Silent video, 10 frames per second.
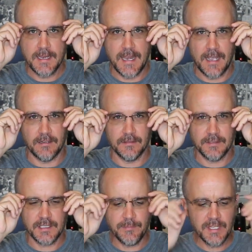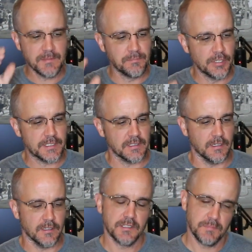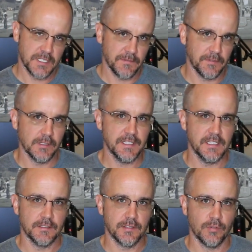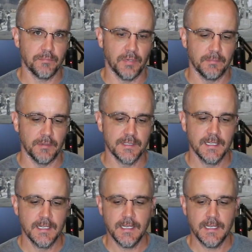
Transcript: Now, some of these books are specifically geared toward preppers,